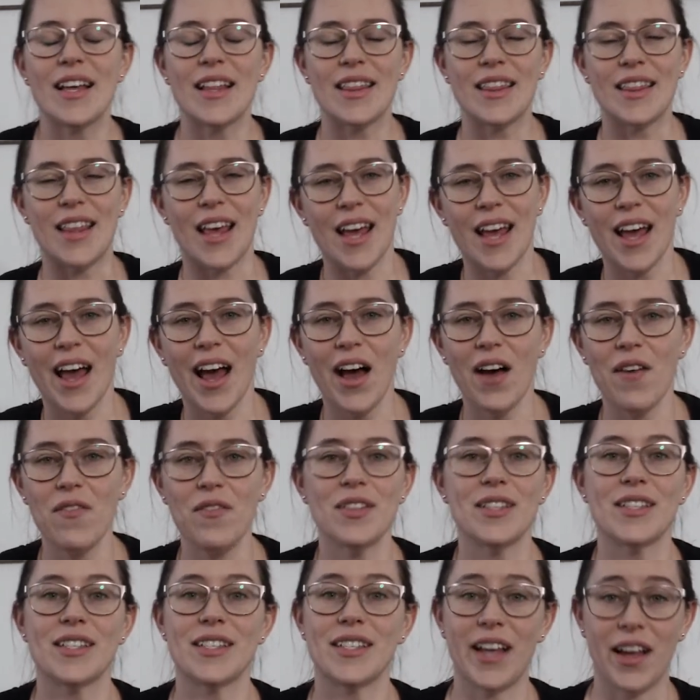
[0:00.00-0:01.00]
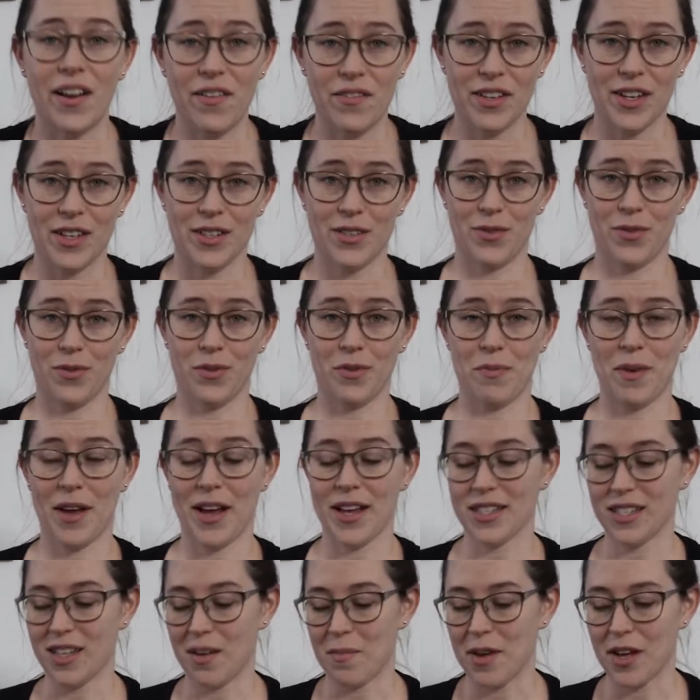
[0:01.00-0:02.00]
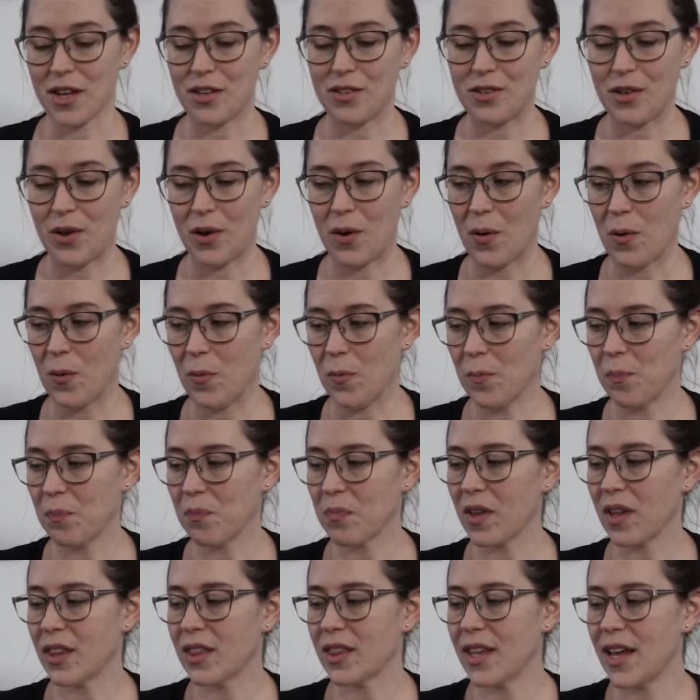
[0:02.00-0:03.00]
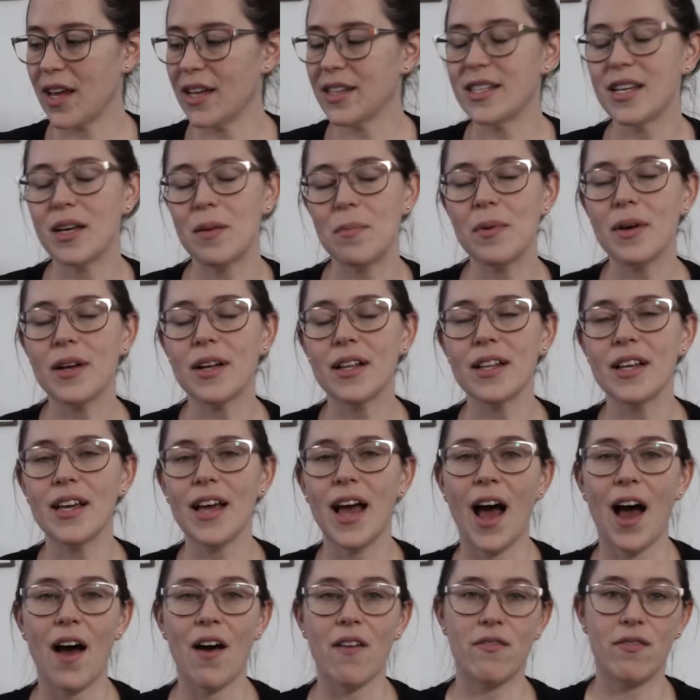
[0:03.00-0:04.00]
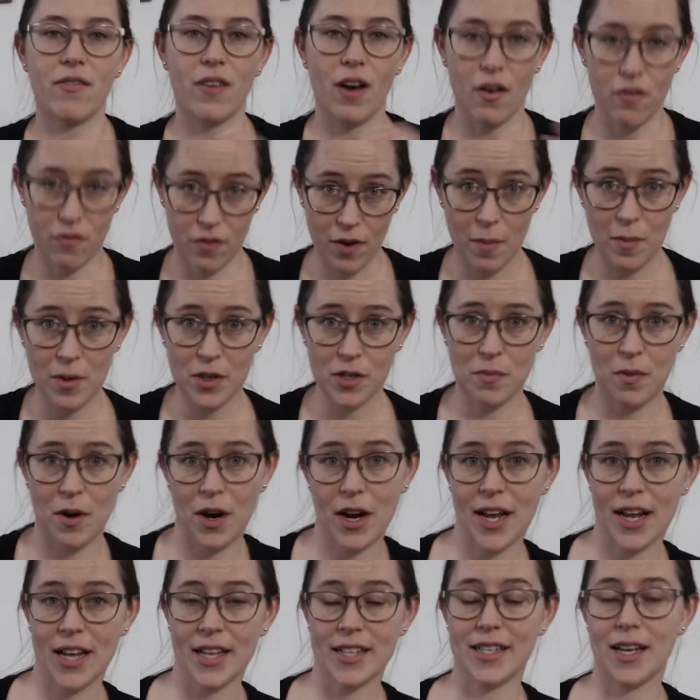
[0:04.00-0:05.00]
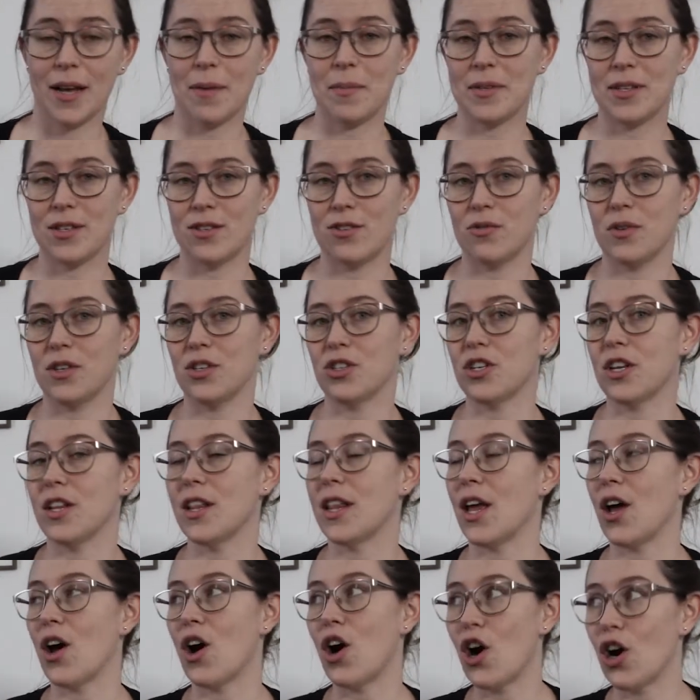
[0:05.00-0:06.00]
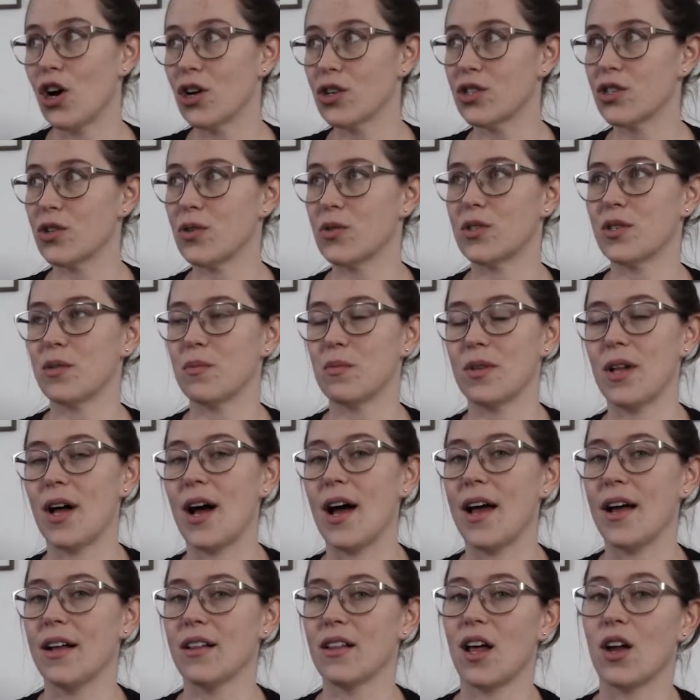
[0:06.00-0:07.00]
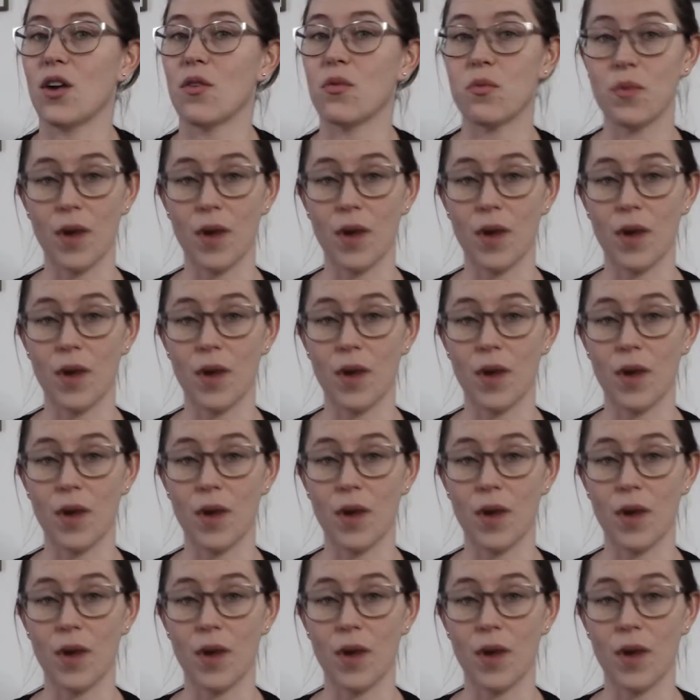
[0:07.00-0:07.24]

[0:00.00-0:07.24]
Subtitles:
they have saved us through the pandemic. So they typically have a farmer's market type situation. They also supply a lot of